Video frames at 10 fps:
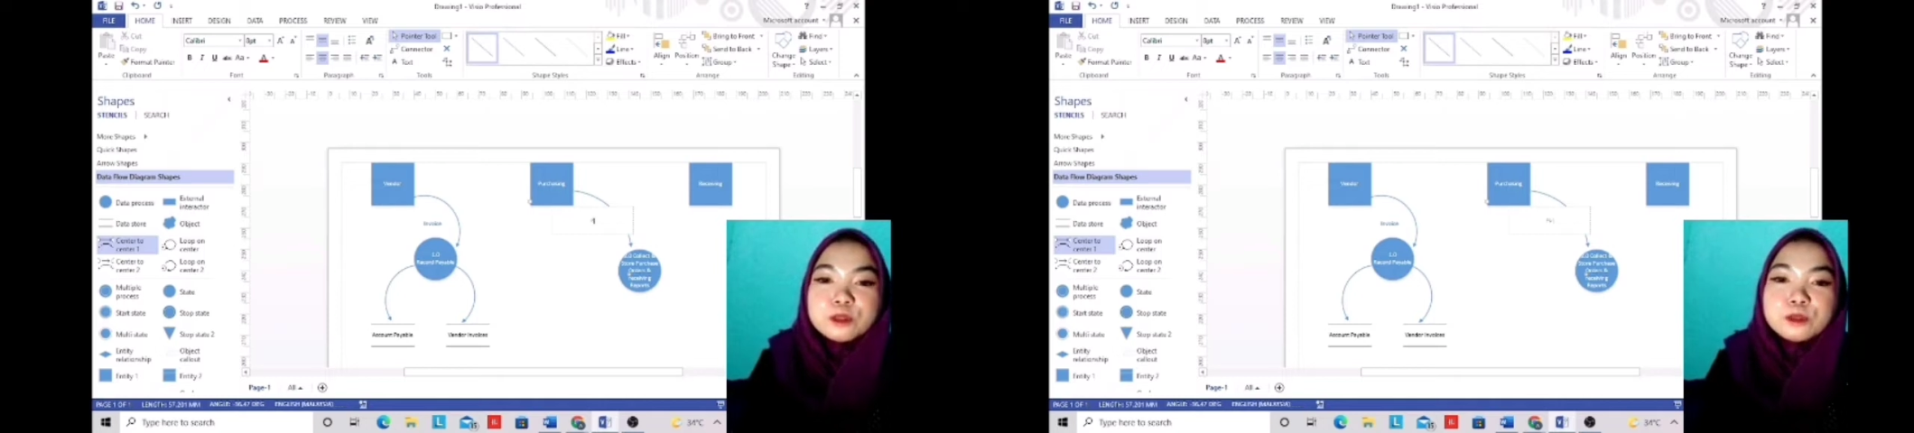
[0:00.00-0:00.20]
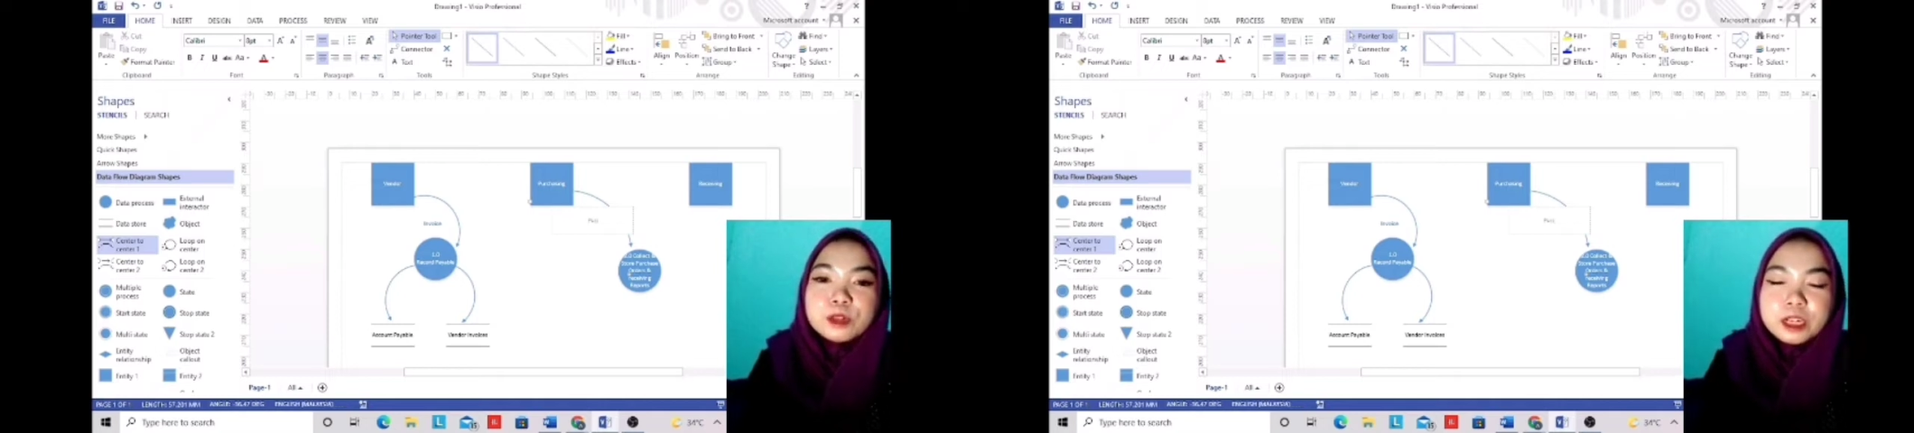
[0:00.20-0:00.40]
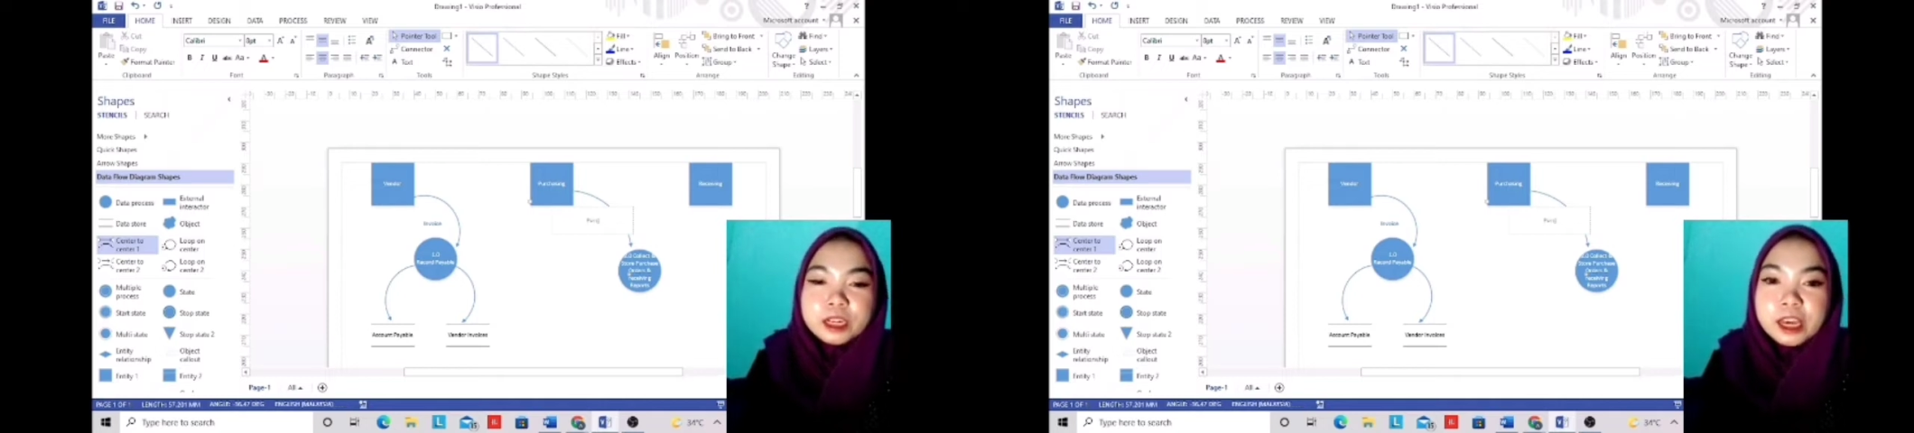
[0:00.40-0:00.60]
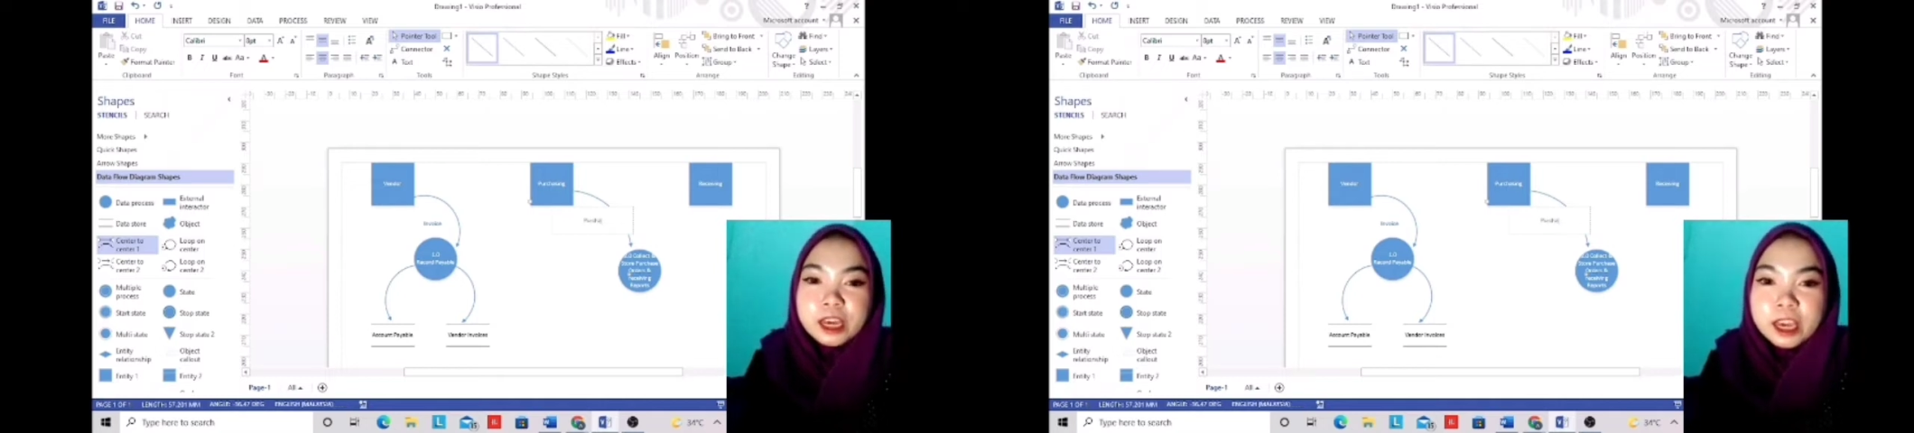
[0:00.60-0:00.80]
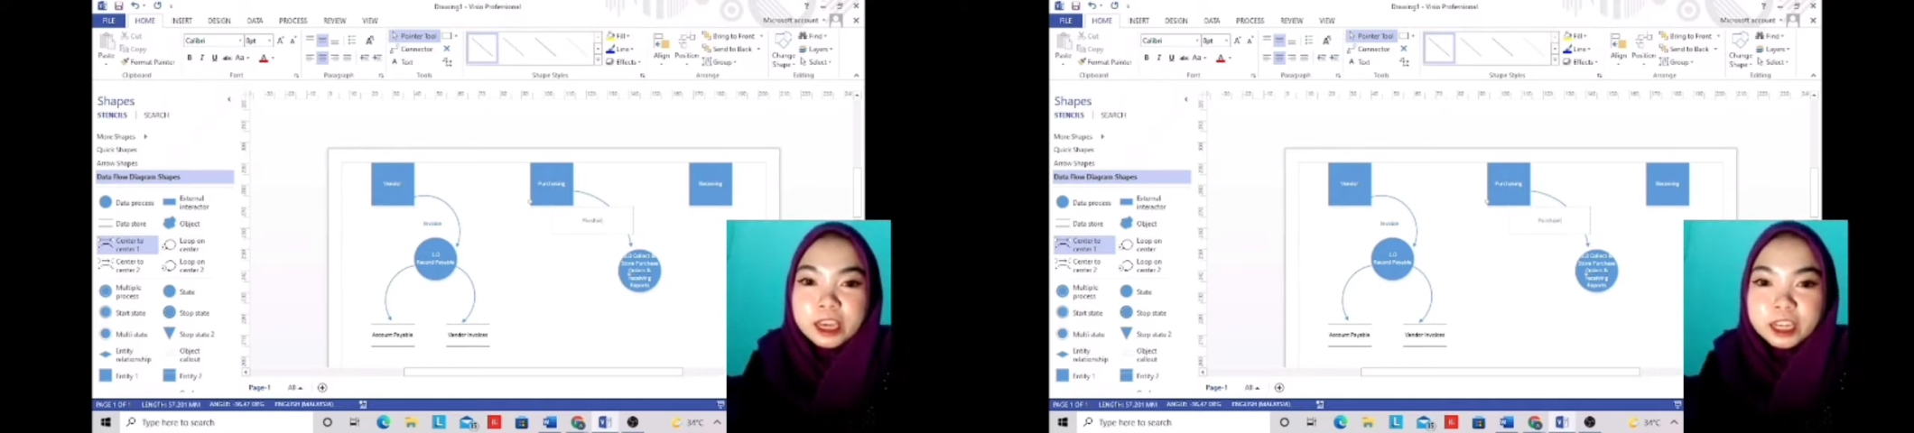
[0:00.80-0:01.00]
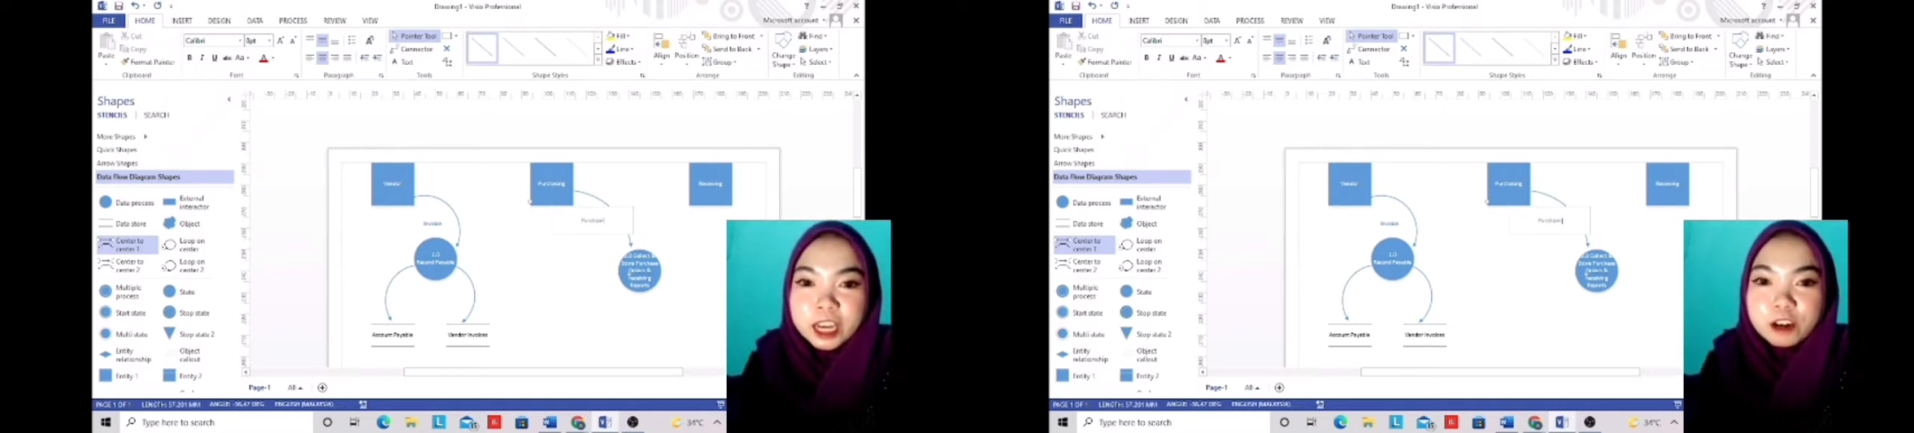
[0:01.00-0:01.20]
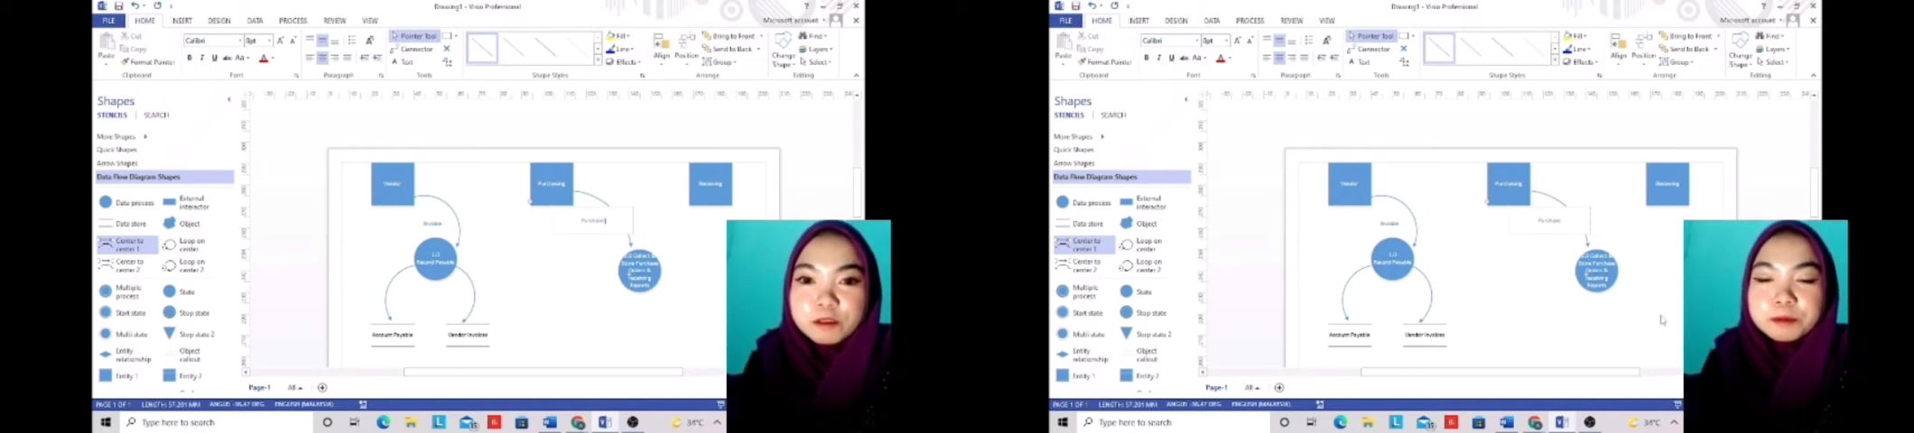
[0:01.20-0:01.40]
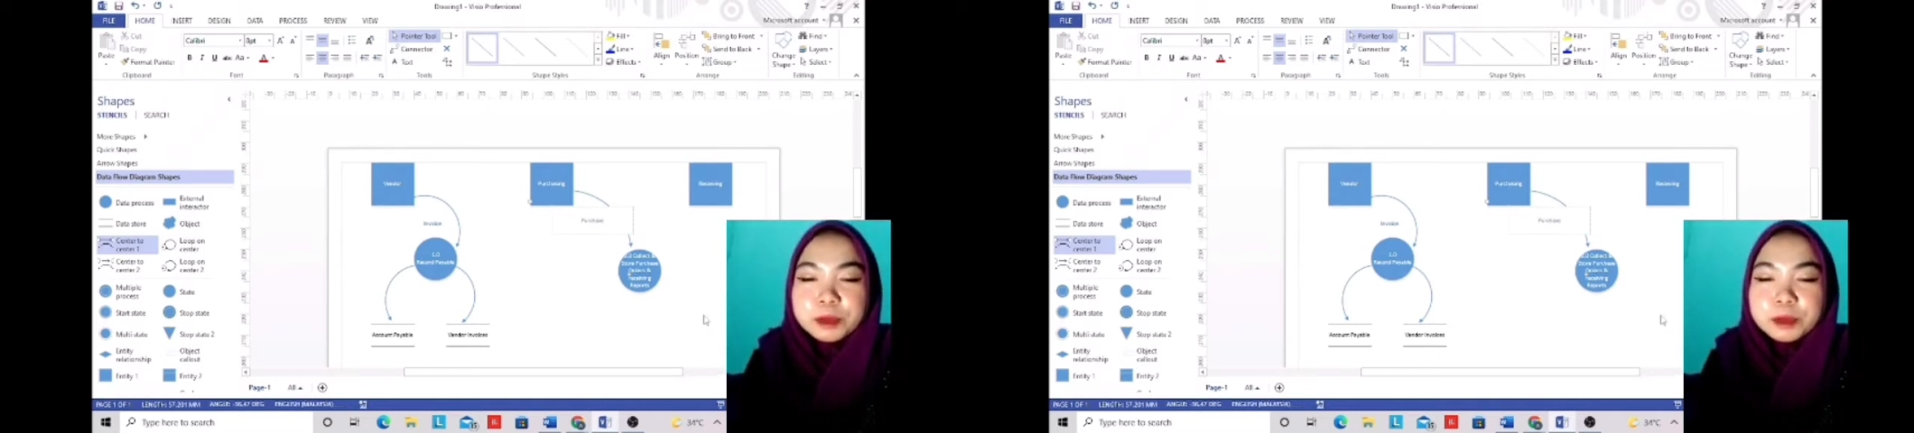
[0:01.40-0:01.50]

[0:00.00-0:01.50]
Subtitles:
to a account